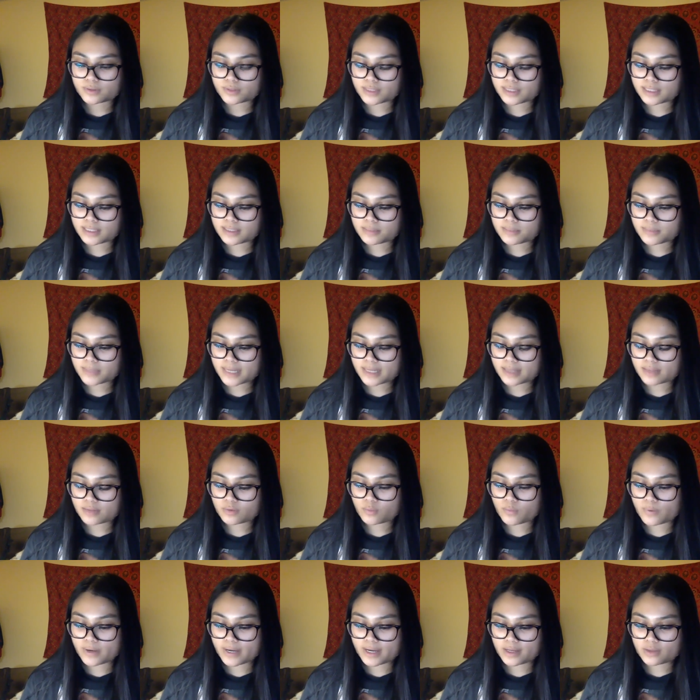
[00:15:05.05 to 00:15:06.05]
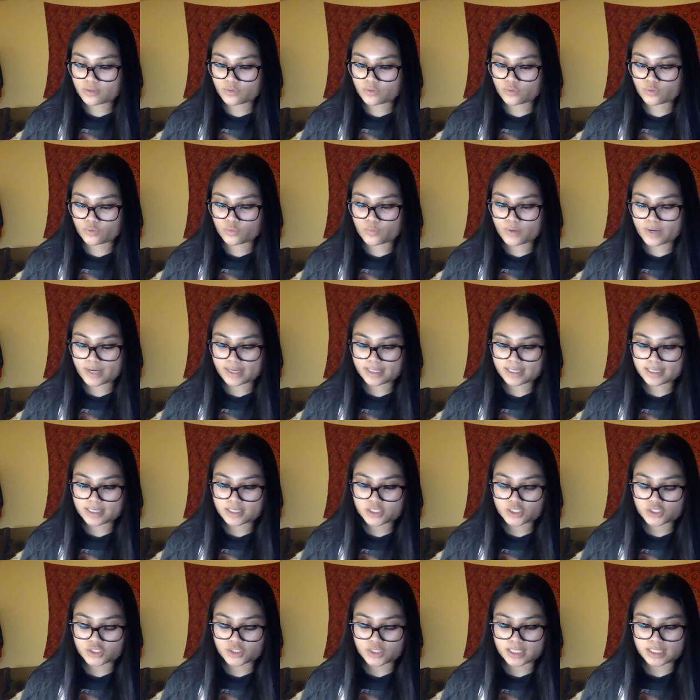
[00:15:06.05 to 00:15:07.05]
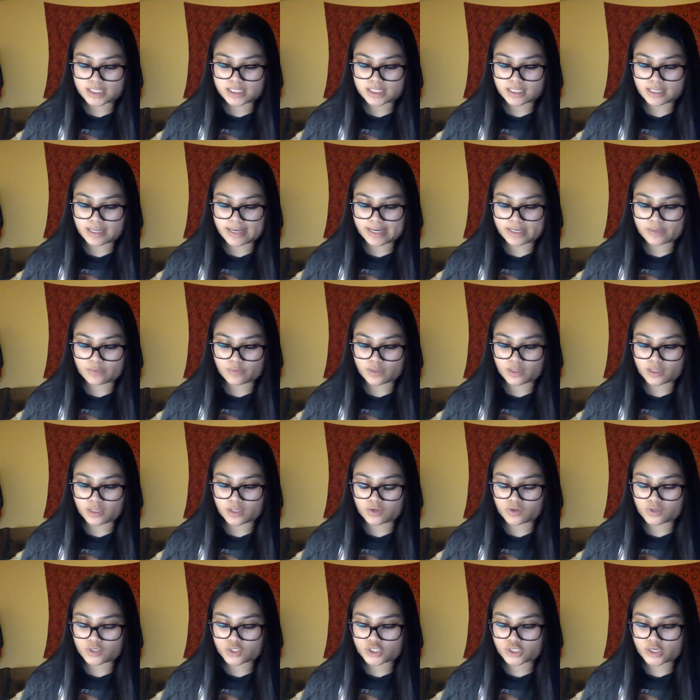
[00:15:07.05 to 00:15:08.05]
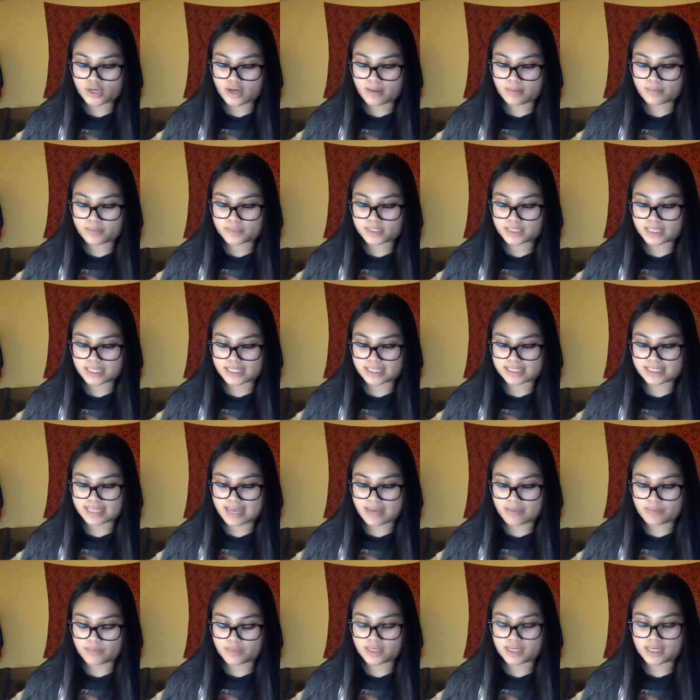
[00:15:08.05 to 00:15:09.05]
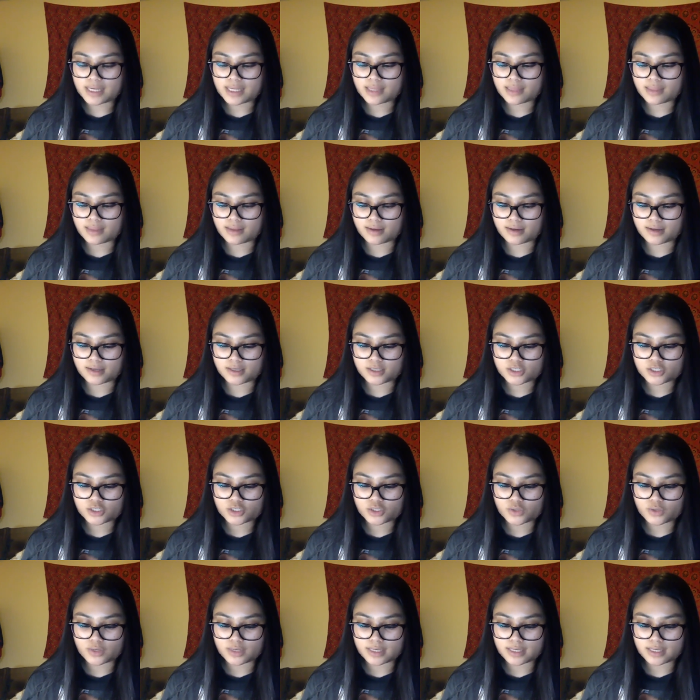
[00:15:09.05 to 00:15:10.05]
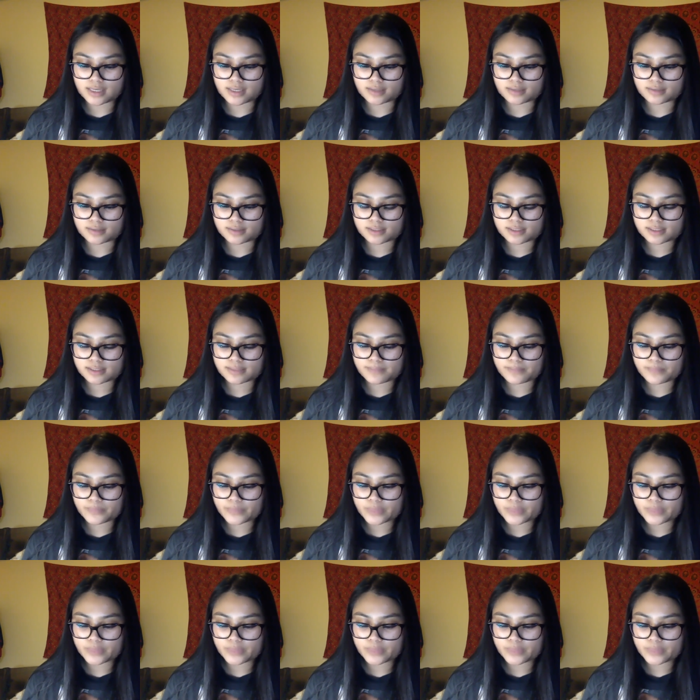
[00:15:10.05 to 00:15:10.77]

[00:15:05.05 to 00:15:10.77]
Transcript: Liam led the way through the winding streets lined with little shops that sat beneath the hunched green hills,